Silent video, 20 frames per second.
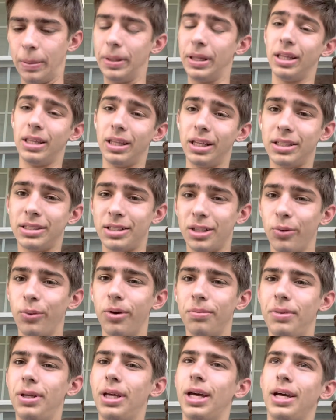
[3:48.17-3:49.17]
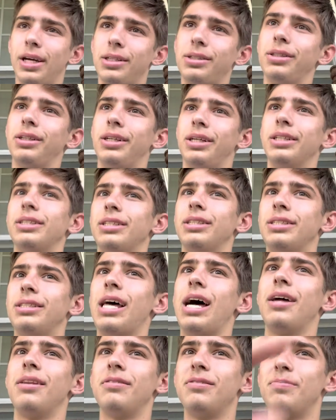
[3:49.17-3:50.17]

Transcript: I mean, there still would be actually because it's that